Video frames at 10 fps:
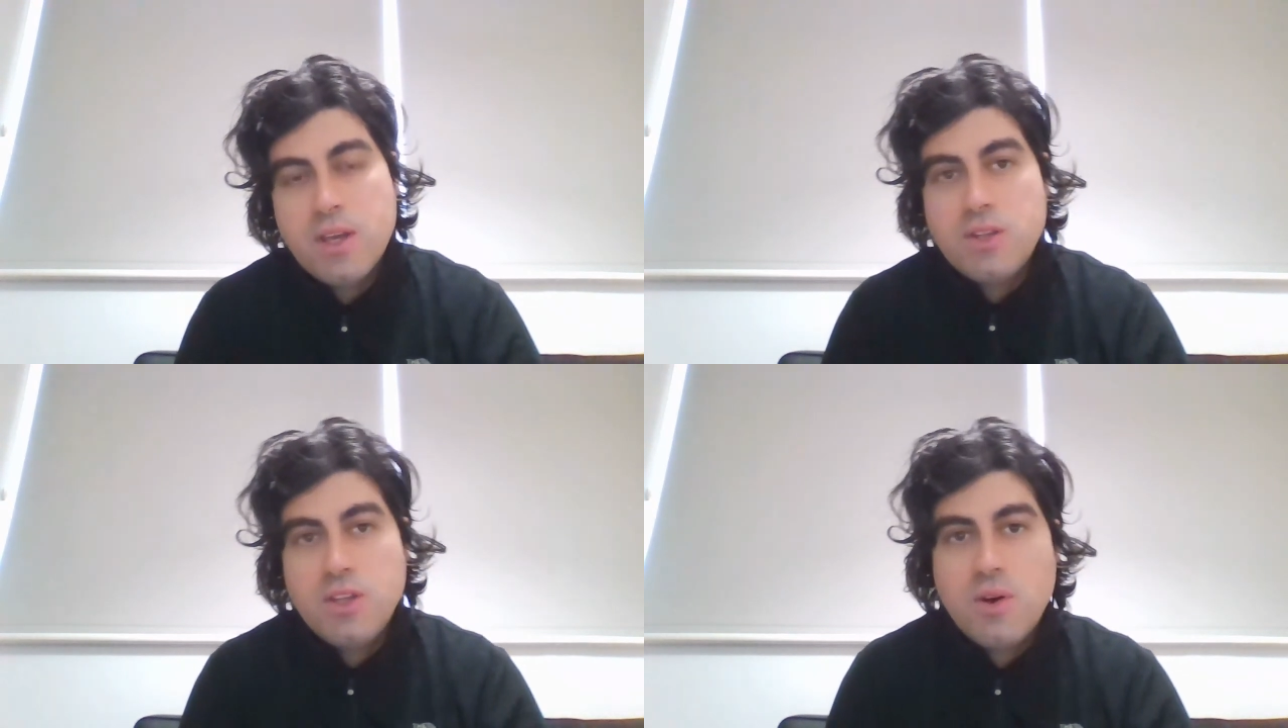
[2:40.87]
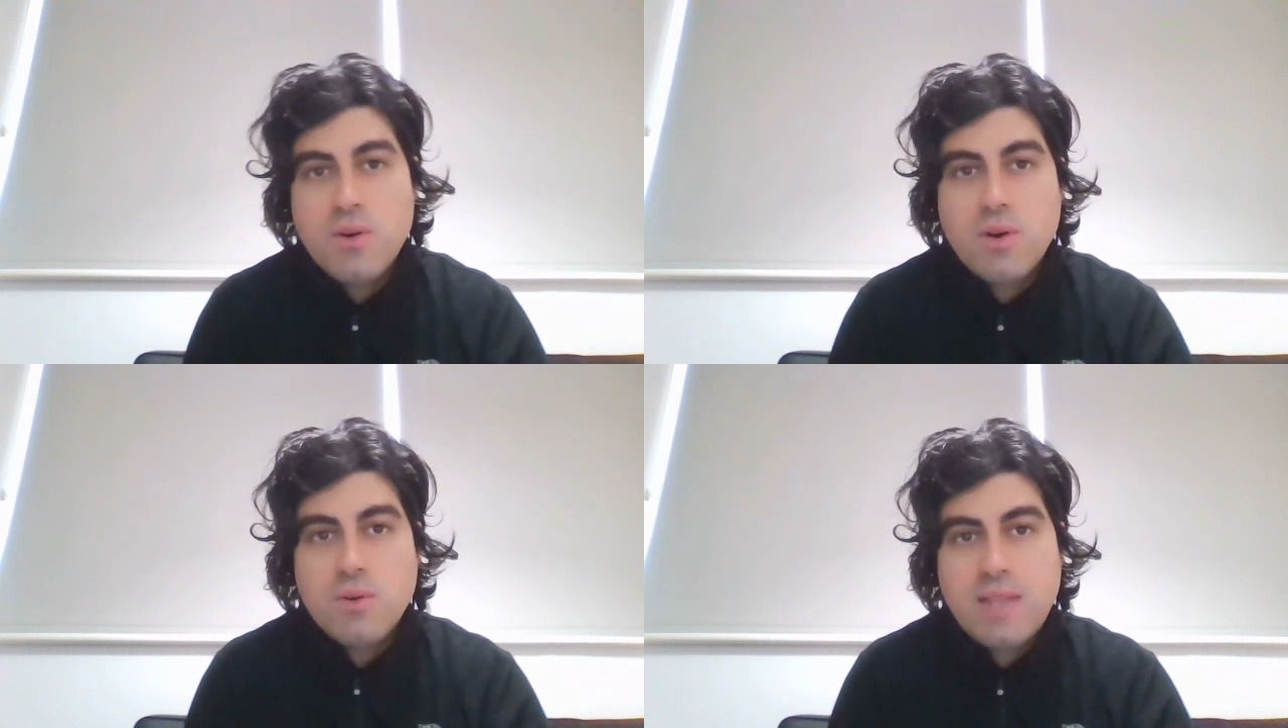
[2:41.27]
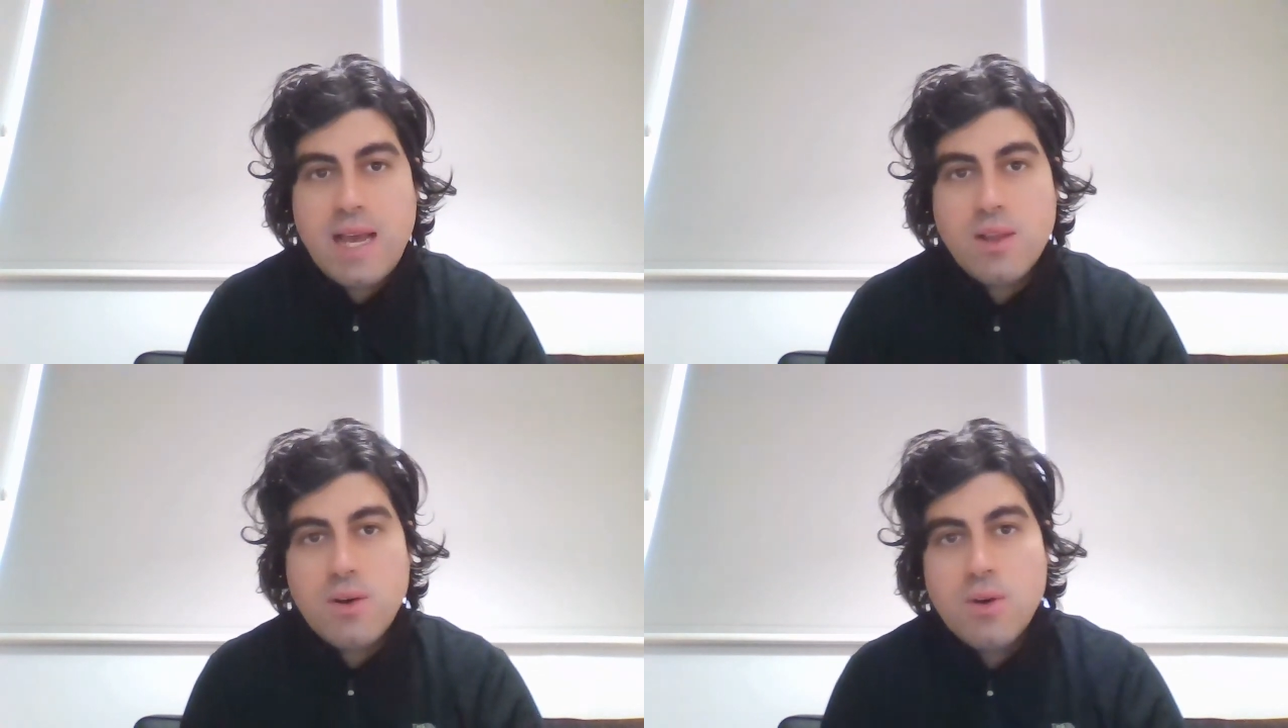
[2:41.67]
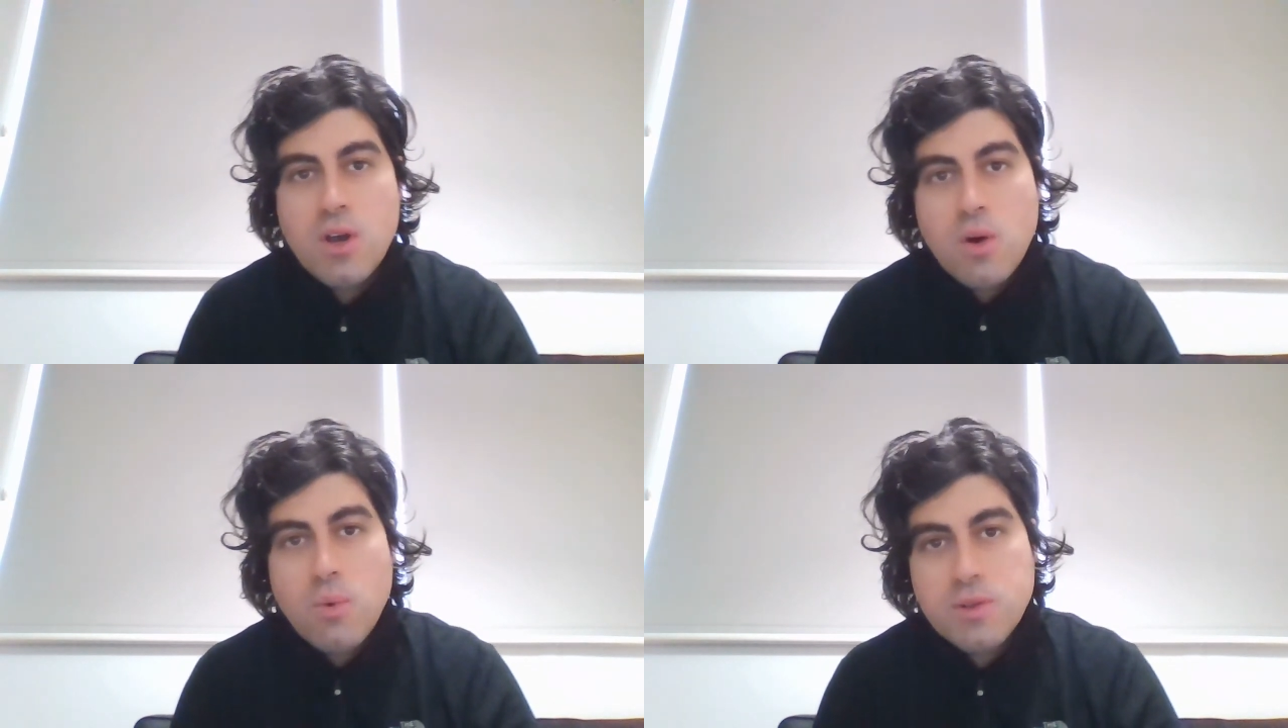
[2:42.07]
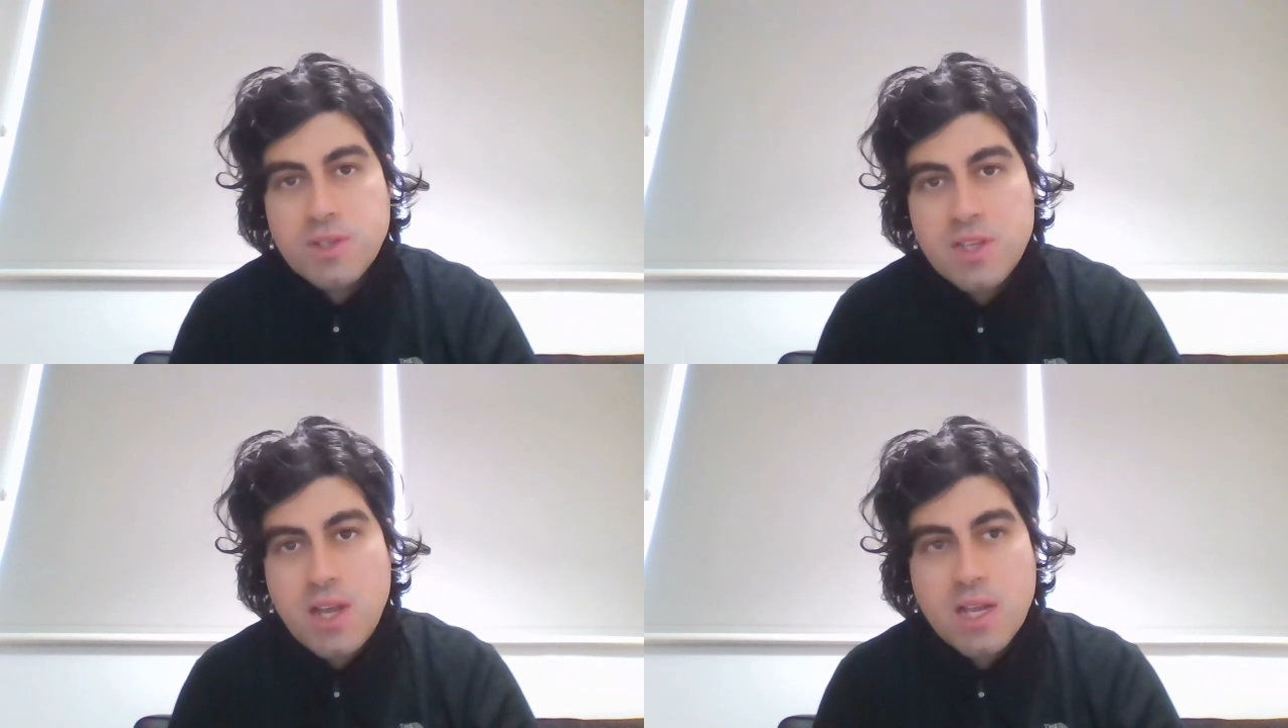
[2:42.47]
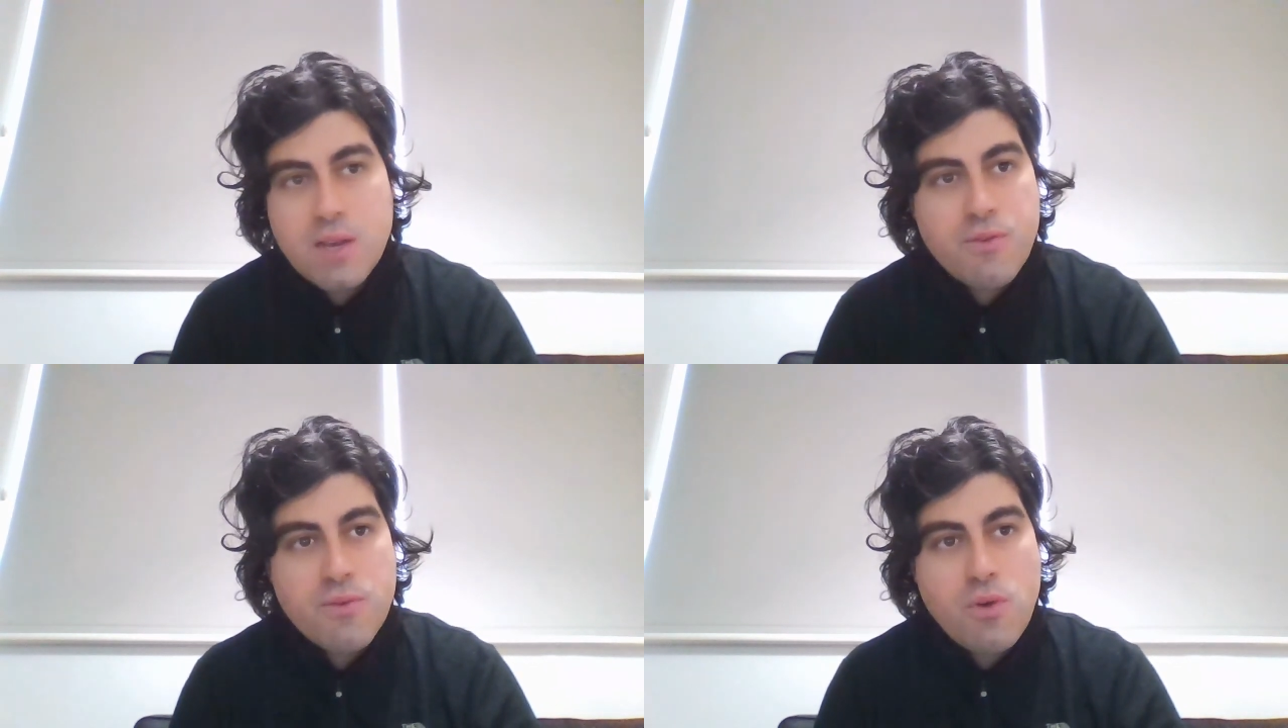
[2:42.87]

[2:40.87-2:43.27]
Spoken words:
Diogo Dalo was a target for